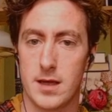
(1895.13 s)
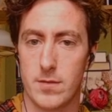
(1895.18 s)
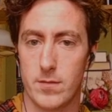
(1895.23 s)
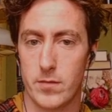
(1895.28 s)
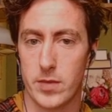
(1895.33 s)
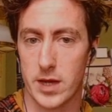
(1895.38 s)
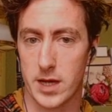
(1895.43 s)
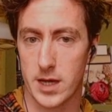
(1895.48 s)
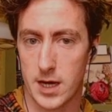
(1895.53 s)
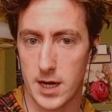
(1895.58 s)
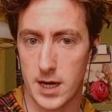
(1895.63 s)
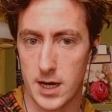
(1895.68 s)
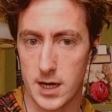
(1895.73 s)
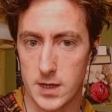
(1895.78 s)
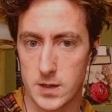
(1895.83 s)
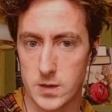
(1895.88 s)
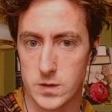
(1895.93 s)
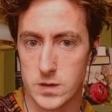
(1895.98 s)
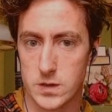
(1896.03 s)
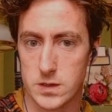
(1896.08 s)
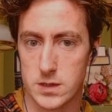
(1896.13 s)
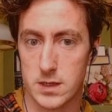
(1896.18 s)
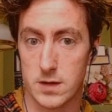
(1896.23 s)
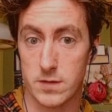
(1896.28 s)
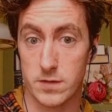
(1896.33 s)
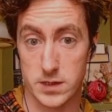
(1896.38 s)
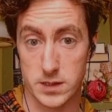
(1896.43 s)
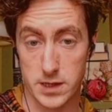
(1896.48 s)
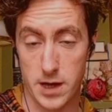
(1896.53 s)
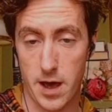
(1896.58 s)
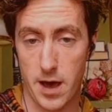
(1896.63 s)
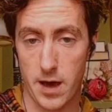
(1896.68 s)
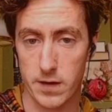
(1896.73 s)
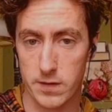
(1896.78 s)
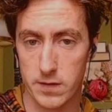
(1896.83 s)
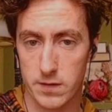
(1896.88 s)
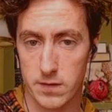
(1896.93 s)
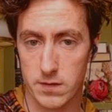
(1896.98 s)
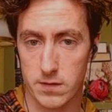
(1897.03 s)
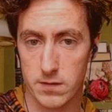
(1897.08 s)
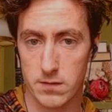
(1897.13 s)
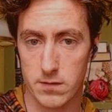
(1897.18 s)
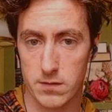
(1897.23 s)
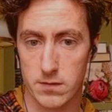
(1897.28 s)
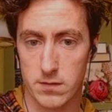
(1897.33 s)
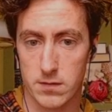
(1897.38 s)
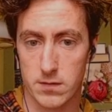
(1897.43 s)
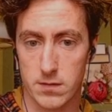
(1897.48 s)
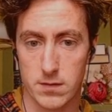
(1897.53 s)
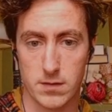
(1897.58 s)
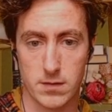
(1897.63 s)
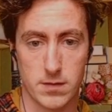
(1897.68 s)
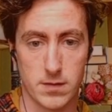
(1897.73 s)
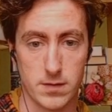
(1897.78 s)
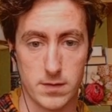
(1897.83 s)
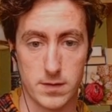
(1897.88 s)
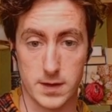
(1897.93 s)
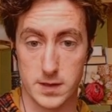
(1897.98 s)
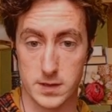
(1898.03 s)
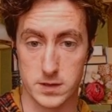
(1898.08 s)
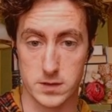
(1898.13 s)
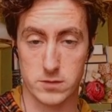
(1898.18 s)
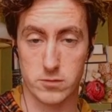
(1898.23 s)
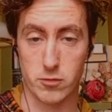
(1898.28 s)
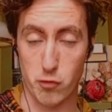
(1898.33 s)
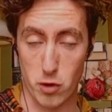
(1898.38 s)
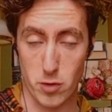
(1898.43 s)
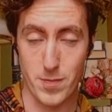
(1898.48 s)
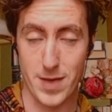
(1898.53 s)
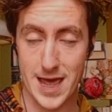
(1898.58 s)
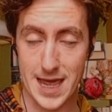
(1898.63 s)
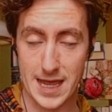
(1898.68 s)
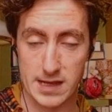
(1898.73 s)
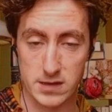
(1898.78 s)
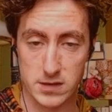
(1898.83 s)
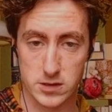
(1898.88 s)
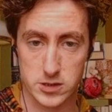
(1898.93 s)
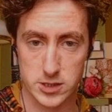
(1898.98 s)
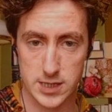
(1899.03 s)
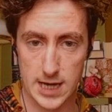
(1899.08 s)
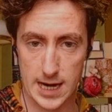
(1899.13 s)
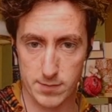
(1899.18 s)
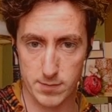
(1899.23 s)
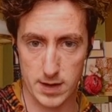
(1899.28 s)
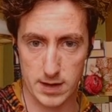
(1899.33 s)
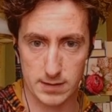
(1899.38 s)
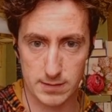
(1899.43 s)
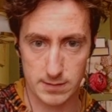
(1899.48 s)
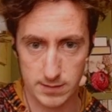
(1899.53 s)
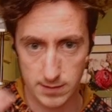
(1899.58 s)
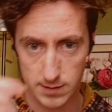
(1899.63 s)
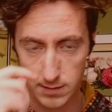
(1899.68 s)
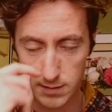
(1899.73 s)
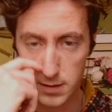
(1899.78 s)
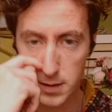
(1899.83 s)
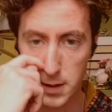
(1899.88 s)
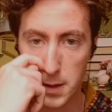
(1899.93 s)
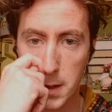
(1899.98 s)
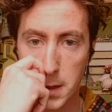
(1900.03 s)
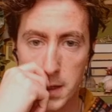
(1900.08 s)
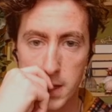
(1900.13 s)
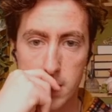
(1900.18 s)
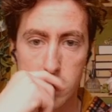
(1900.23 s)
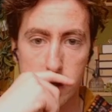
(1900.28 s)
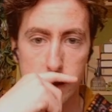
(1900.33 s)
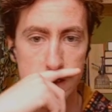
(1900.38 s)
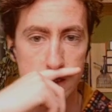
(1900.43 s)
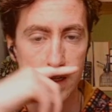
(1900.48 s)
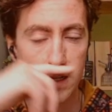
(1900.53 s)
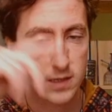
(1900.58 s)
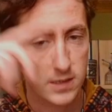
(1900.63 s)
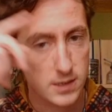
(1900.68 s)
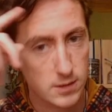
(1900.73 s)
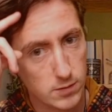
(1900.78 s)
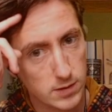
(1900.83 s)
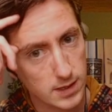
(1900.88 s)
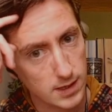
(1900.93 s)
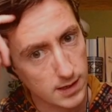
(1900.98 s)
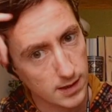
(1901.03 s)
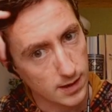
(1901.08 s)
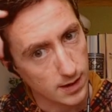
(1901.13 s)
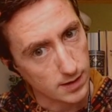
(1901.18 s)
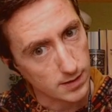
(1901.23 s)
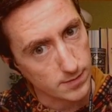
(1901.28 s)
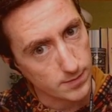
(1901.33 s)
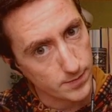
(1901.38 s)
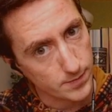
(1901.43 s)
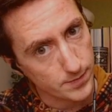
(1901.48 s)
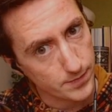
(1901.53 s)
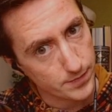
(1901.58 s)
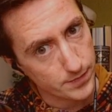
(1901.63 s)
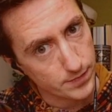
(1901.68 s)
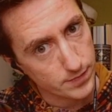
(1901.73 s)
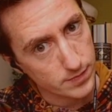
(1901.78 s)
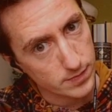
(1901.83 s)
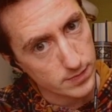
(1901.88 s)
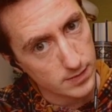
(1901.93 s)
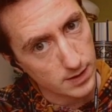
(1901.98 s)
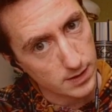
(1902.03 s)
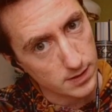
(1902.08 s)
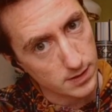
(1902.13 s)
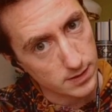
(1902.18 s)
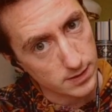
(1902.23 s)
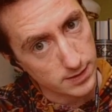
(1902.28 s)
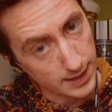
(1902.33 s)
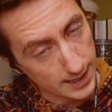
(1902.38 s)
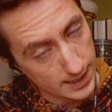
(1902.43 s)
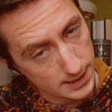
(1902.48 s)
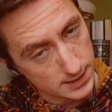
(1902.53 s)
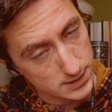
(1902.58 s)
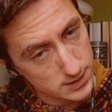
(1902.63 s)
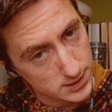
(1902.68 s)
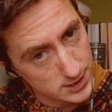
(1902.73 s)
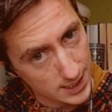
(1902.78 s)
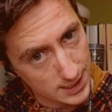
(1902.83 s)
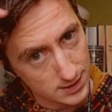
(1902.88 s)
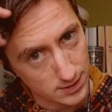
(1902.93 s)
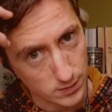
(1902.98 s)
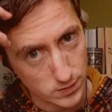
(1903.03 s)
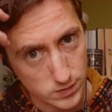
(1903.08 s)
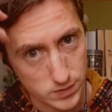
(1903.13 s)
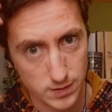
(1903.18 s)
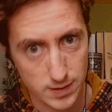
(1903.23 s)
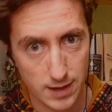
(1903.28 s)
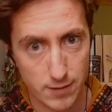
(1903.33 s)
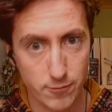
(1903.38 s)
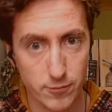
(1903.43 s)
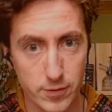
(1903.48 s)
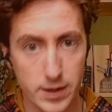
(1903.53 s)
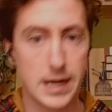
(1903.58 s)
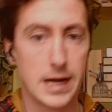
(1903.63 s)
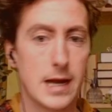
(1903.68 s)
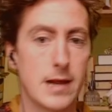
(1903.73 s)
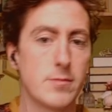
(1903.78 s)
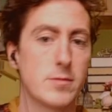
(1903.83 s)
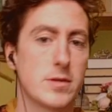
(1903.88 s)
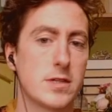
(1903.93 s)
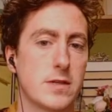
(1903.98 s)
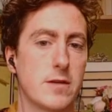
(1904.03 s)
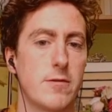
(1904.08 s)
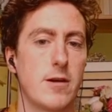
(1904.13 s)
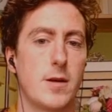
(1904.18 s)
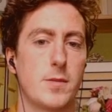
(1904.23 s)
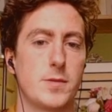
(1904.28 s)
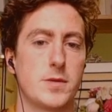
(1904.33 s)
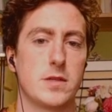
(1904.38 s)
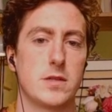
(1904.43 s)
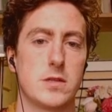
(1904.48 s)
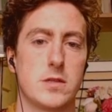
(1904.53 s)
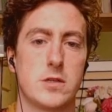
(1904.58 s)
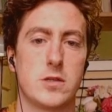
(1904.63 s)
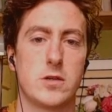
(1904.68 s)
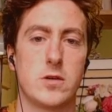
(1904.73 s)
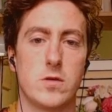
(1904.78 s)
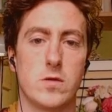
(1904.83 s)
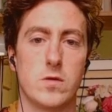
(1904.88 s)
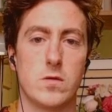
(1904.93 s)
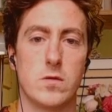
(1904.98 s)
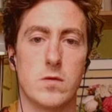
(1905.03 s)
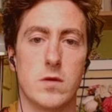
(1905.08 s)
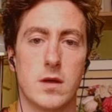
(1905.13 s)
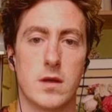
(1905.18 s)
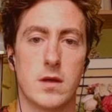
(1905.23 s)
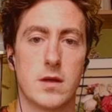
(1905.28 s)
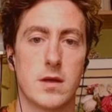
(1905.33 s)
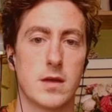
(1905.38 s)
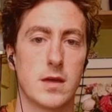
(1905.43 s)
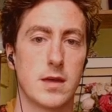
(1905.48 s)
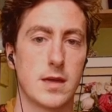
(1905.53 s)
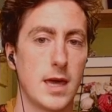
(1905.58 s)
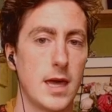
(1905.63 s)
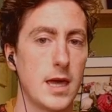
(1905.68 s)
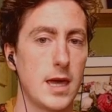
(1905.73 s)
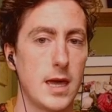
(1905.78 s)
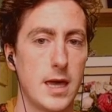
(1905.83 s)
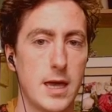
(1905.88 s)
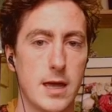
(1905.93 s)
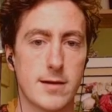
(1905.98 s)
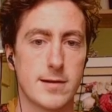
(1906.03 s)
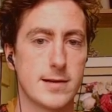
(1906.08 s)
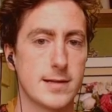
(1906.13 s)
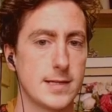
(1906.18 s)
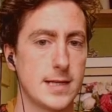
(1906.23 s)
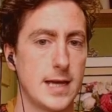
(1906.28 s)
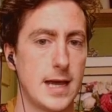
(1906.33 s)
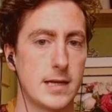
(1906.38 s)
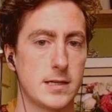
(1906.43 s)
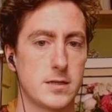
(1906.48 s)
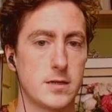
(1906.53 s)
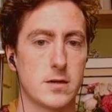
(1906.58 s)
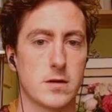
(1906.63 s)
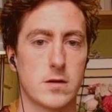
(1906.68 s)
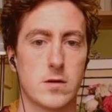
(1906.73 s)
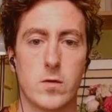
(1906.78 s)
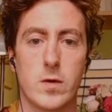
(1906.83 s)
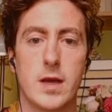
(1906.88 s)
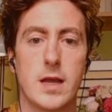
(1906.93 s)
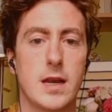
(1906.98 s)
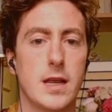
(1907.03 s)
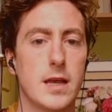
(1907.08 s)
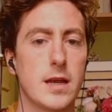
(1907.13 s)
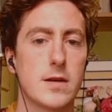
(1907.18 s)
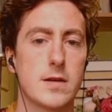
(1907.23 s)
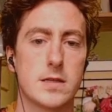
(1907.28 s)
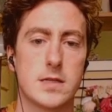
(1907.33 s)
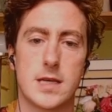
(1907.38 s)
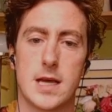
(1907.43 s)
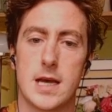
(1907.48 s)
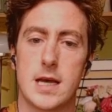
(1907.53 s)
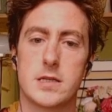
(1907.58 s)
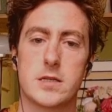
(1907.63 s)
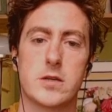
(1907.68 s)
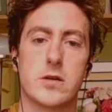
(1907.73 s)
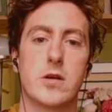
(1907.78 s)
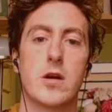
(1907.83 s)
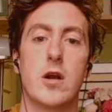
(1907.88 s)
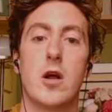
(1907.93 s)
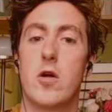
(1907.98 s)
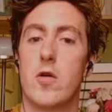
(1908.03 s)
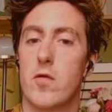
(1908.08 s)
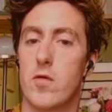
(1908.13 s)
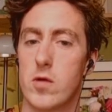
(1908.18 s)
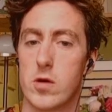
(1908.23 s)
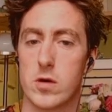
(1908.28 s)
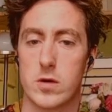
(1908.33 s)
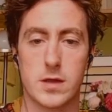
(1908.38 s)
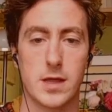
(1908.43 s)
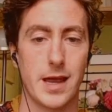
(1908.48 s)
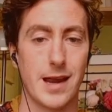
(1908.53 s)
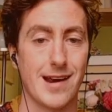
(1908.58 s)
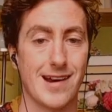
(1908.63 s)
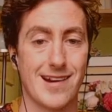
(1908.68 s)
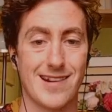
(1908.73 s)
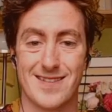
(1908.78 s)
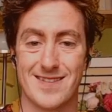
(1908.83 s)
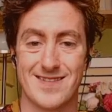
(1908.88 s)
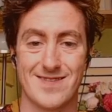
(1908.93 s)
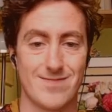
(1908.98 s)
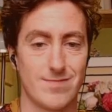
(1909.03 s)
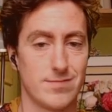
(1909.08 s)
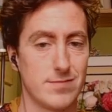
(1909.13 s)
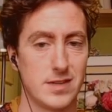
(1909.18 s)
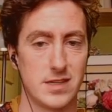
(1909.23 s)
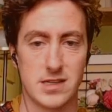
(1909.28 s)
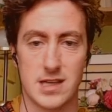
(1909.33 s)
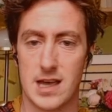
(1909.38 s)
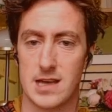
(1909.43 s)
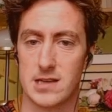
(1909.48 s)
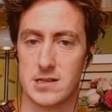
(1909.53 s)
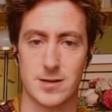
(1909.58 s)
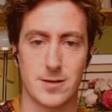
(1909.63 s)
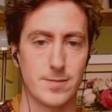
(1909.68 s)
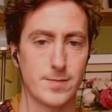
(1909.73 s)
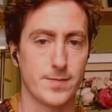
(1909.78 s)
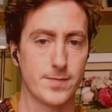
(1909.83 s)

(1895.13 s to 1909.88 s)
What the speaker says: Because if it's not, this remains checkmate. So let's see what they got. That is check, though. So that really limits their options to king here, disaster. Queen here, disaster. Rook there, disaster.